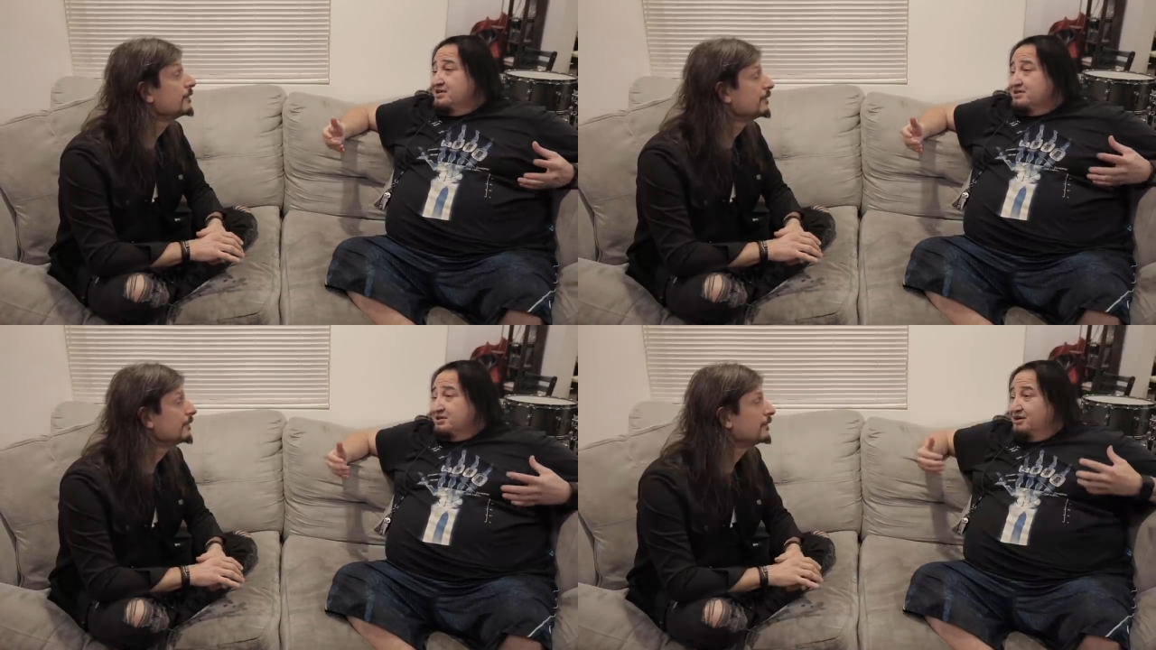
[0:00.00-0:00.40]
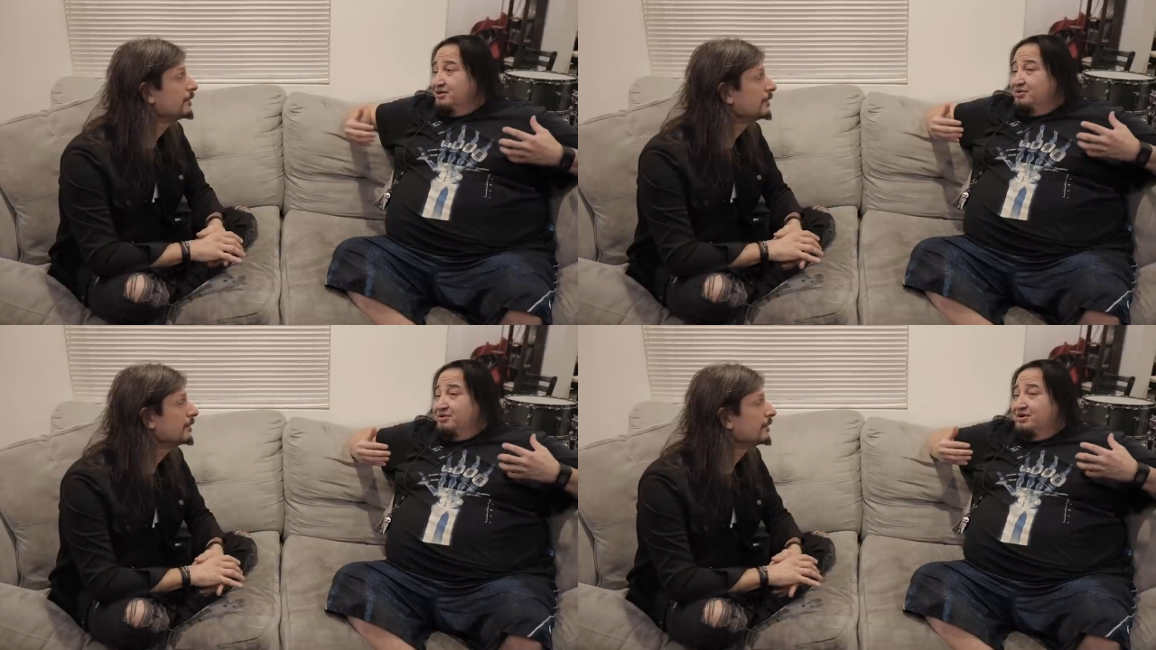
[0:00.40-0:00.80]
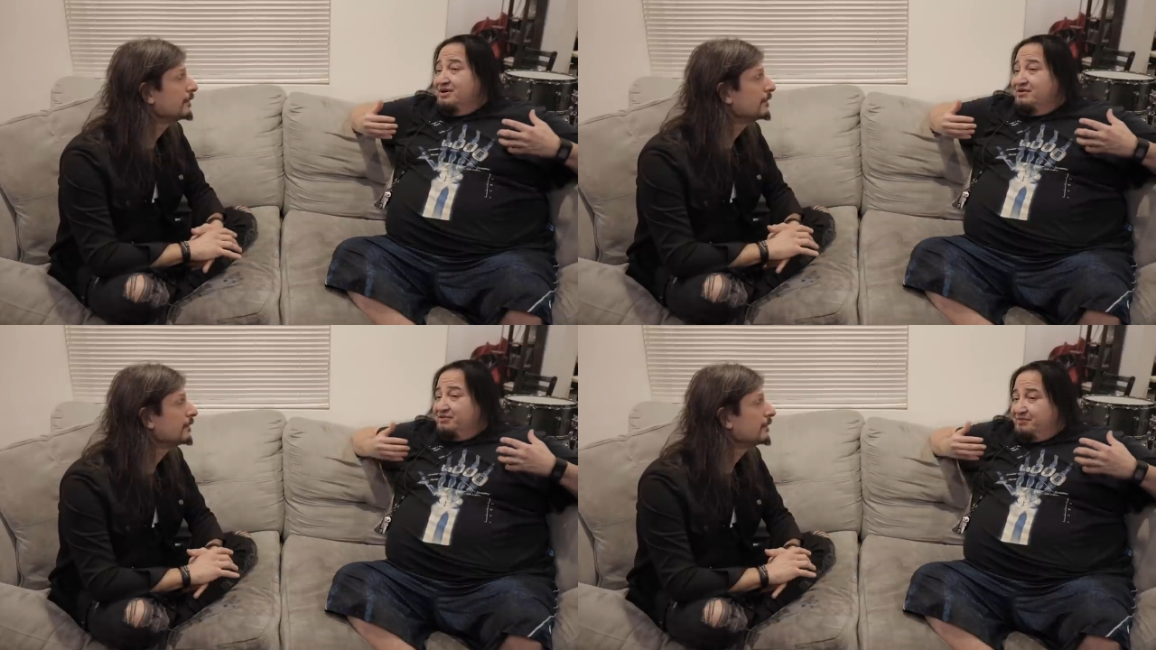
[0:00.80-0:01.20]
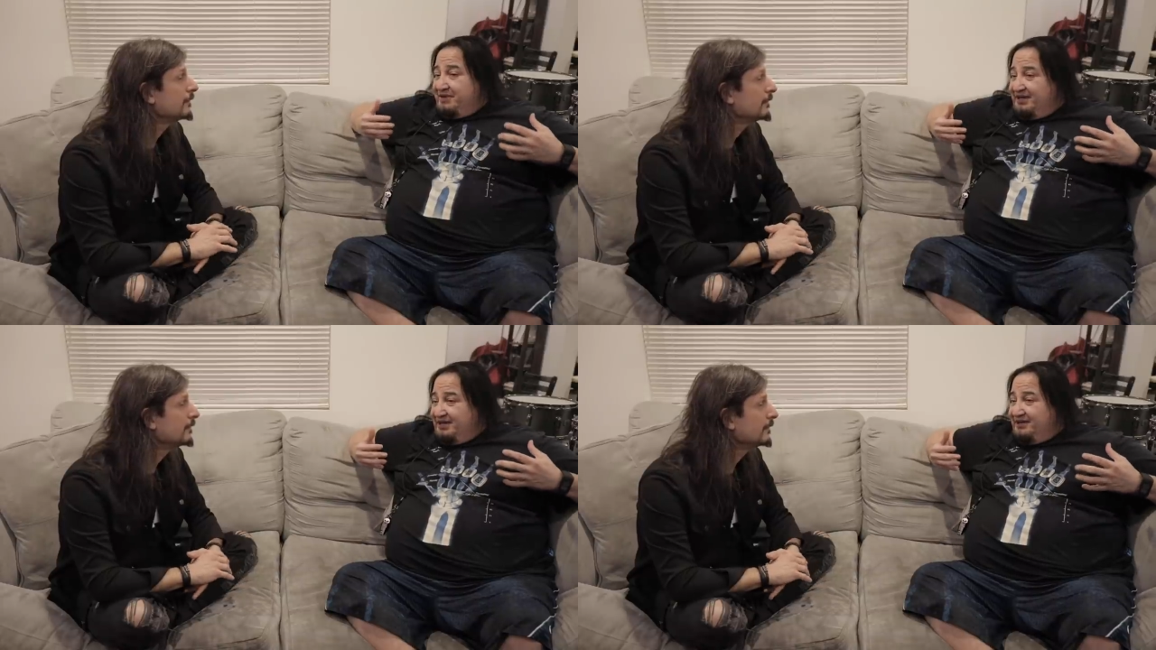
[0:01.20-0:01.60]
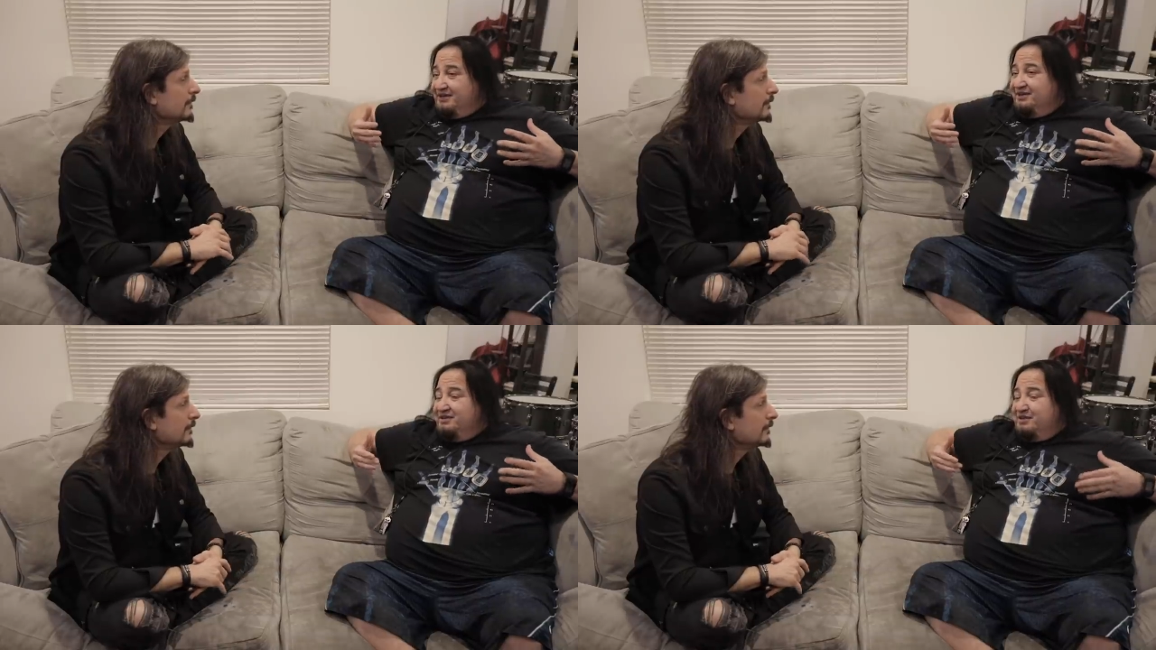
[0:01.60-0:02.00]
Speaker 1: So for
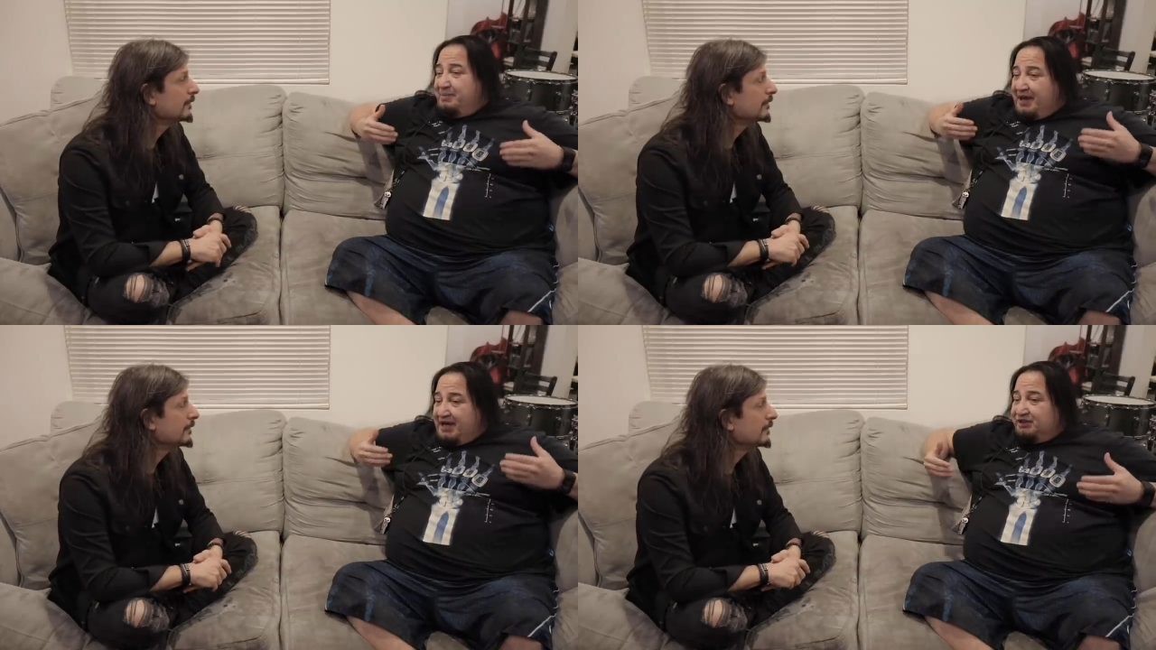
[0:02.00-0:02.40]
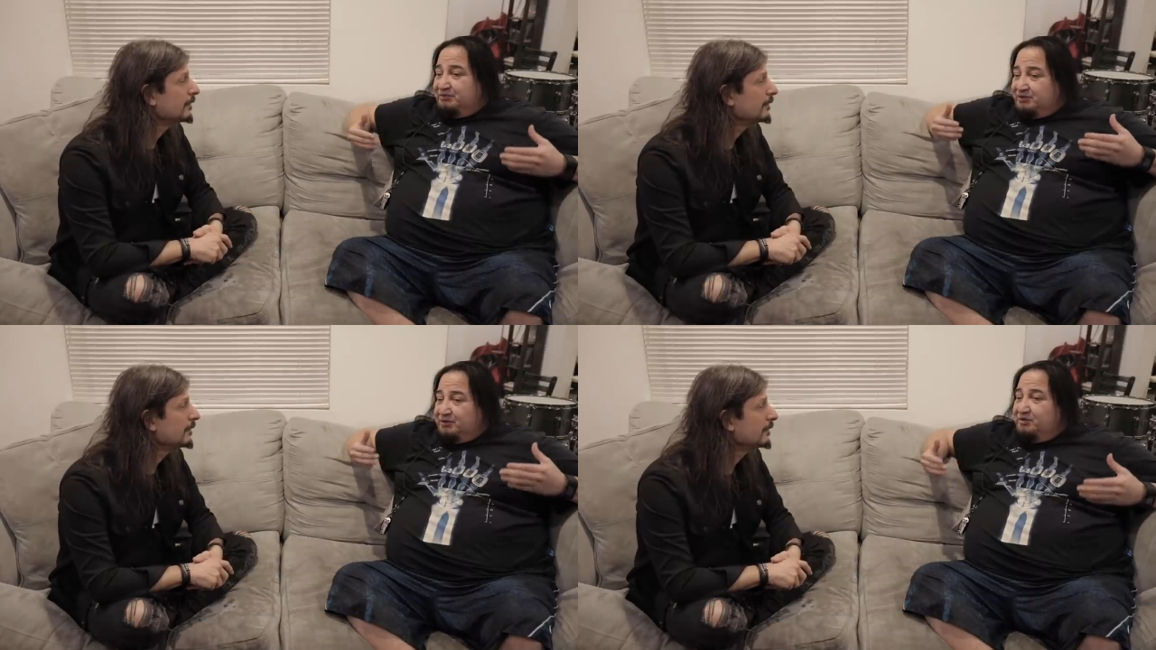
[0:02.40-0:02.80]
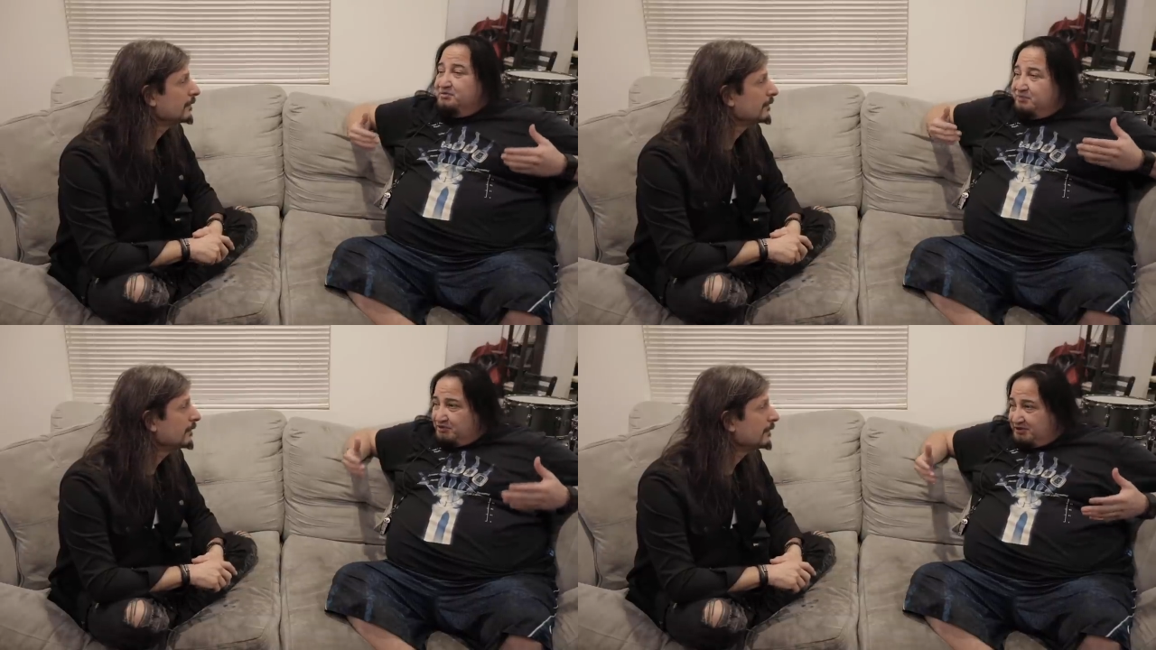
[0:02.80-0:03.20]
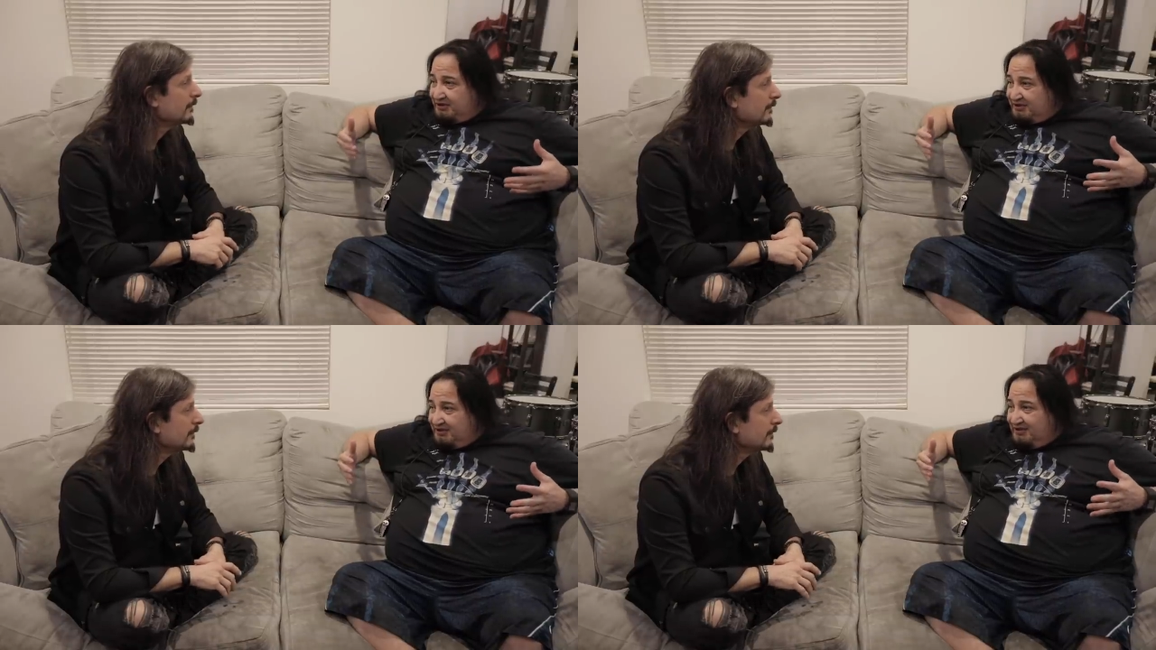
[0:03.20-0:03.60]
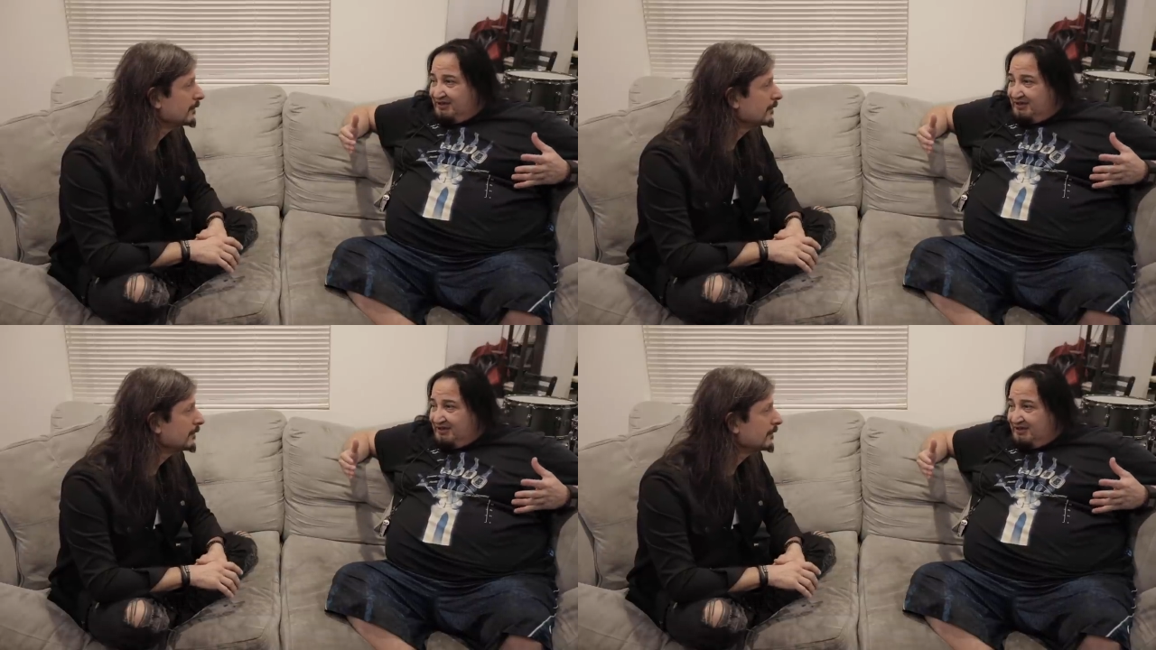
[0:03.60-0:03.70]
me, the passion was always music,